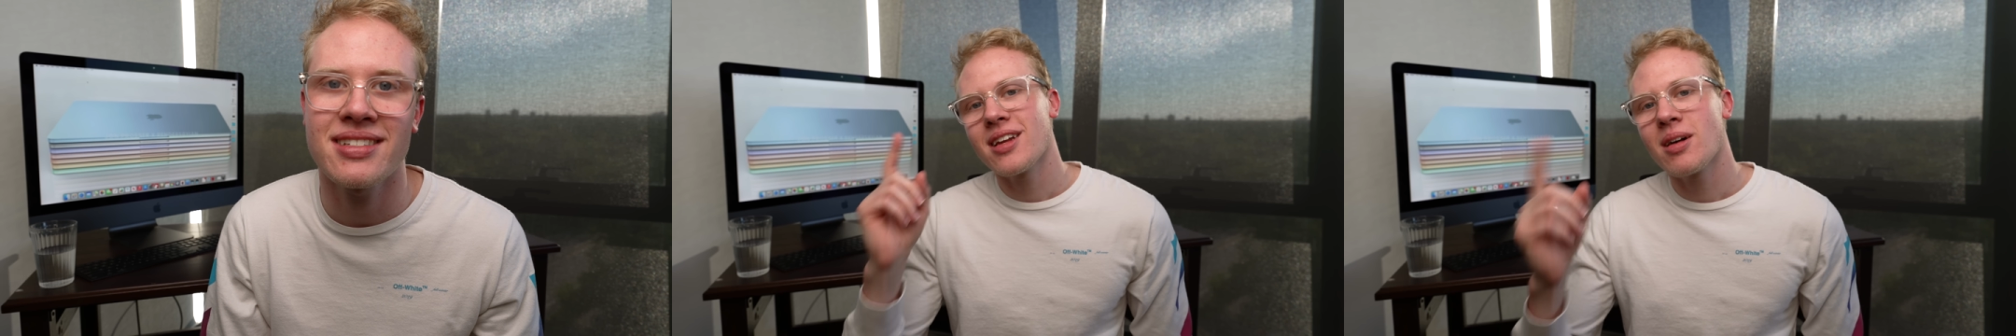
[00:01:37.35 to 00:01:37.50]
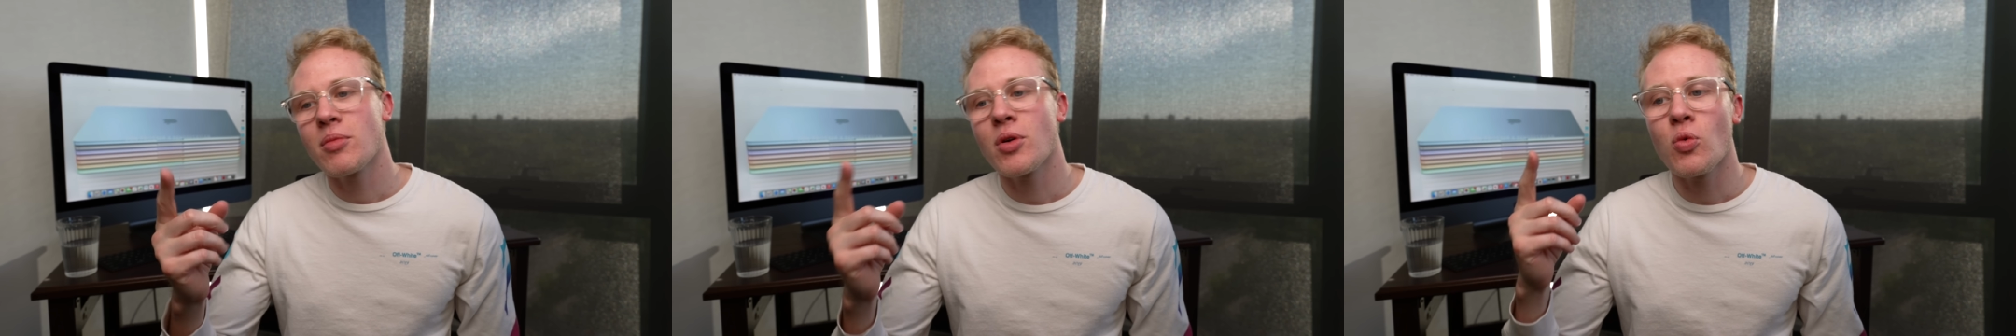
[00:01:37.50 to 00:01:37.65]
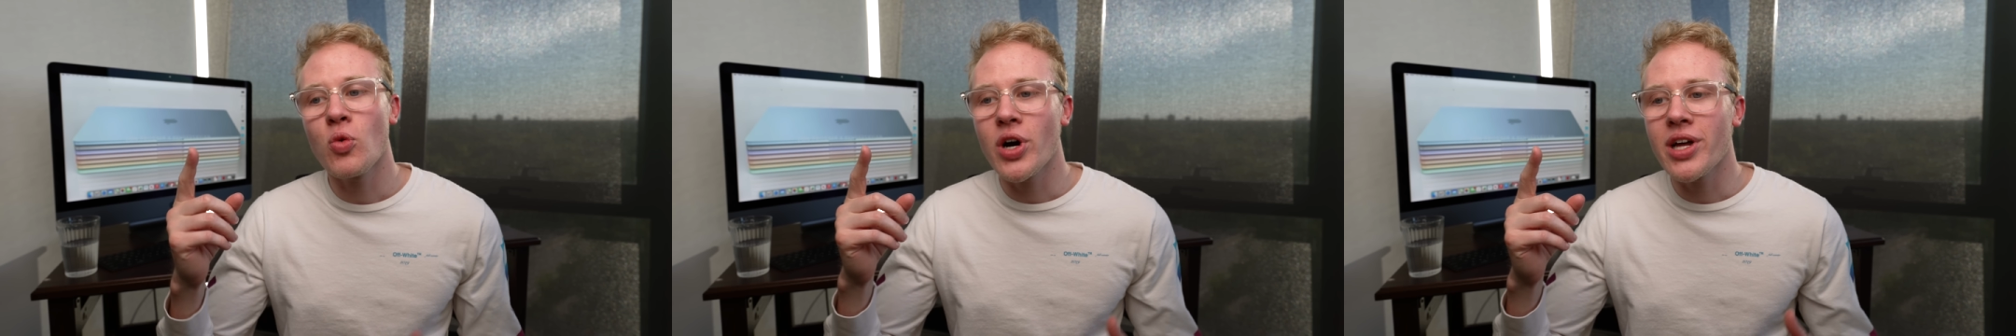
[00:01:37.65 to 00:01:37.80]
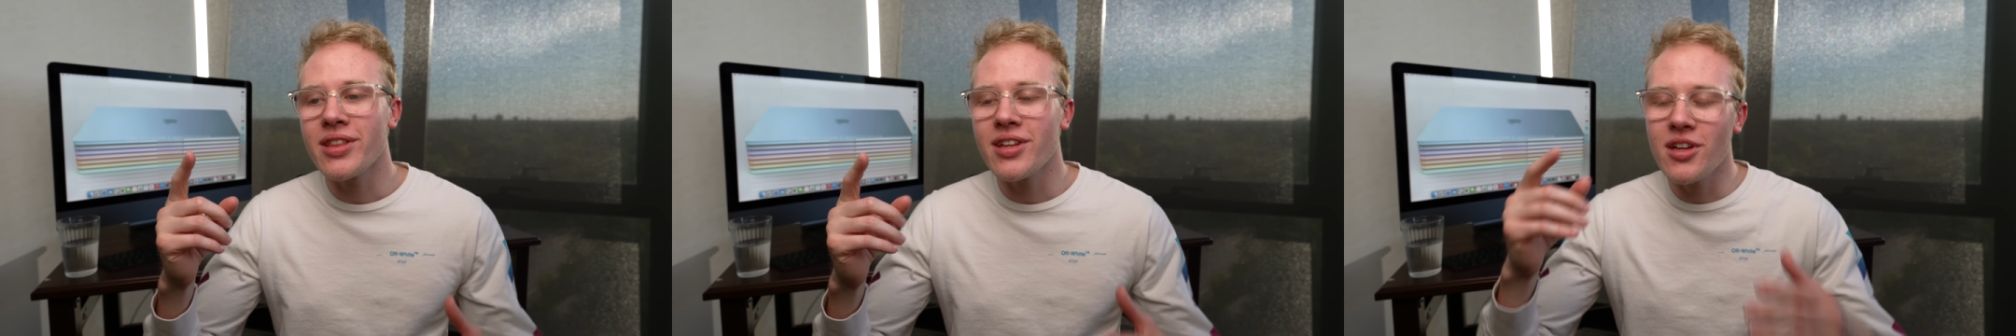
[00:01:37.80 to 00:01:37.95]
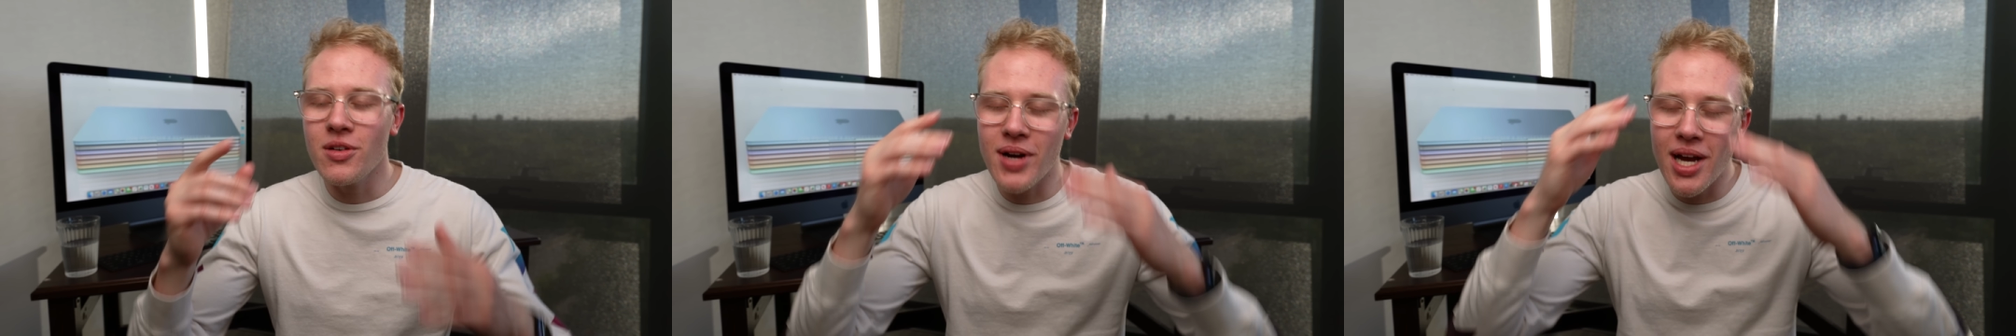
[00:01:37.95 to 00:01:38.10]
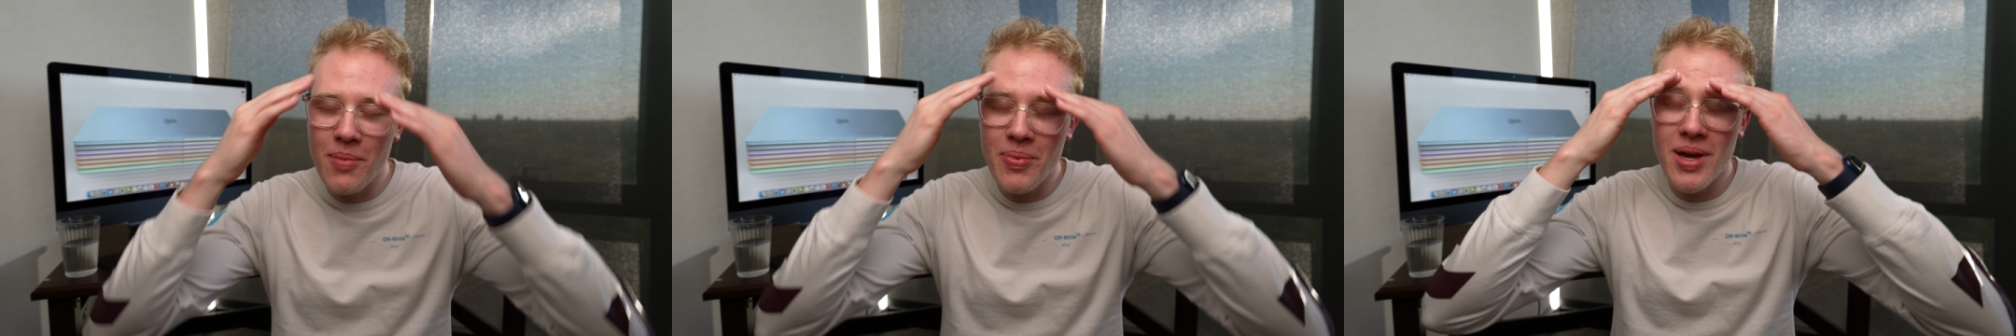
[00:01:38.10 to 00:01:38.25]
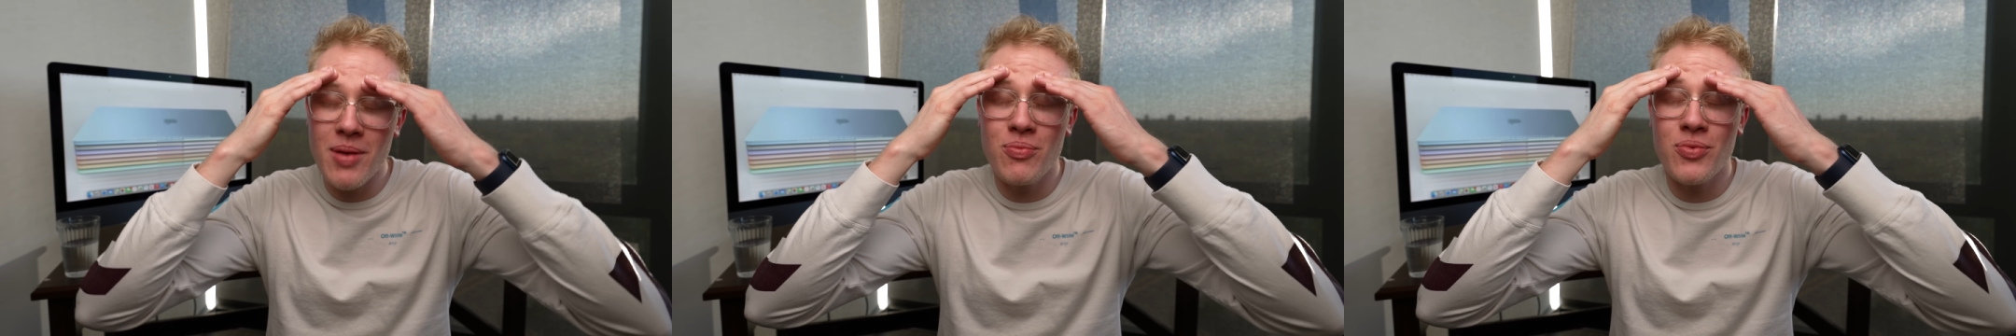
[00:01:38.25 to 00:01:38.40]
Number one, the new
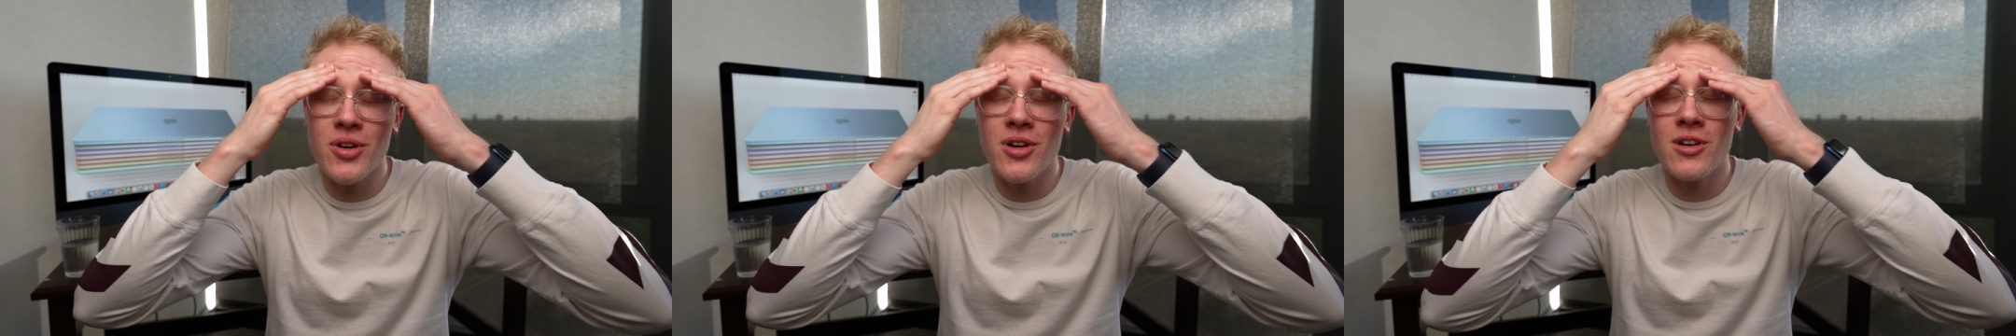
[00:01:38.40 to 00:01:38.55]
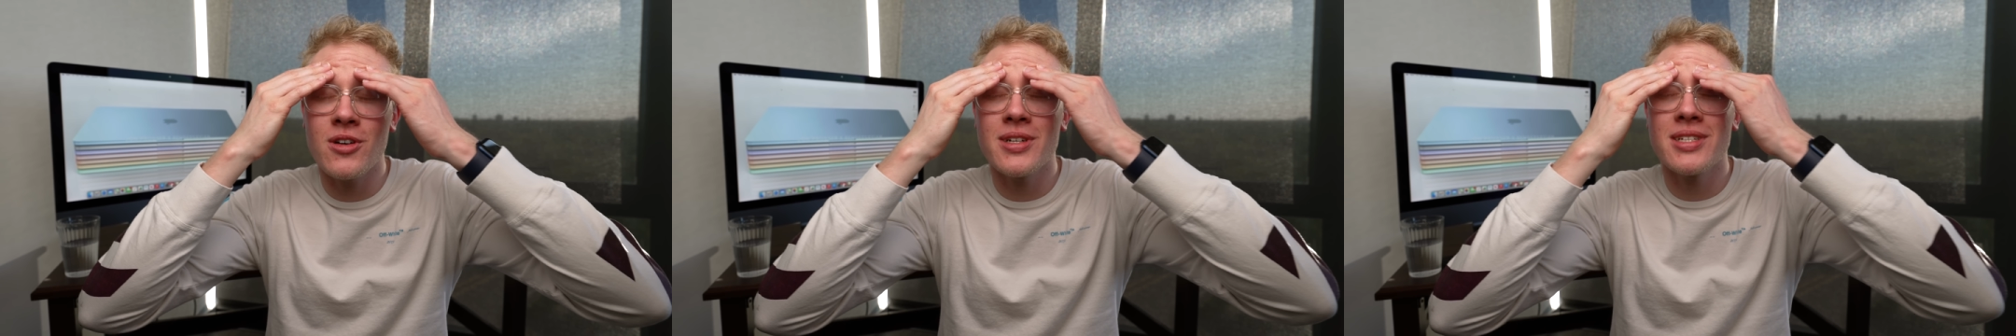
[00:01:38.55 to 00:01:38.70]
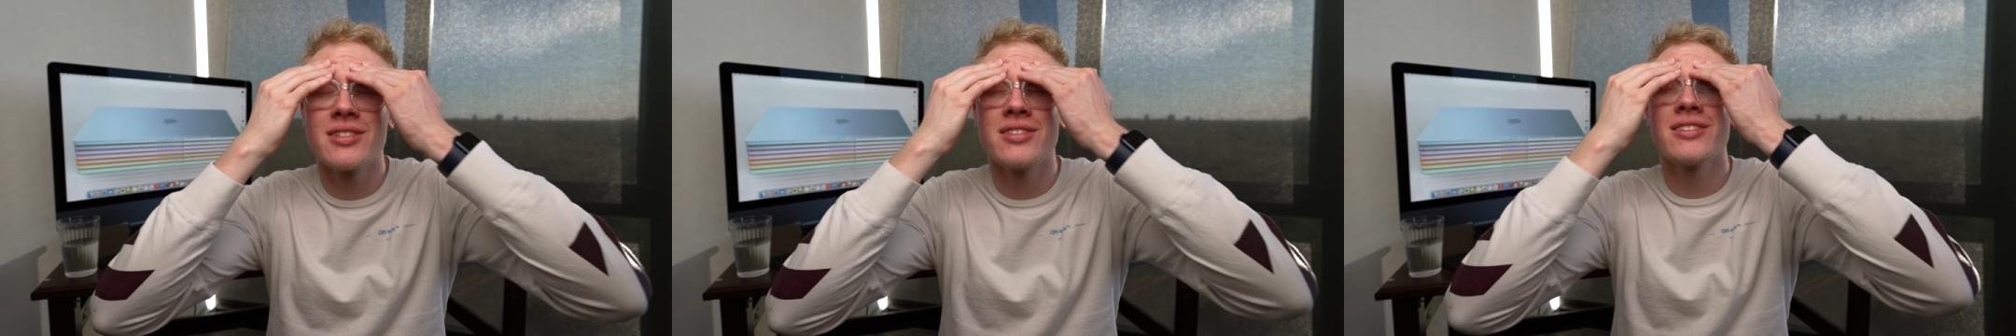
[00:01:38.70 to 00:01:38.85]
iPad Pro is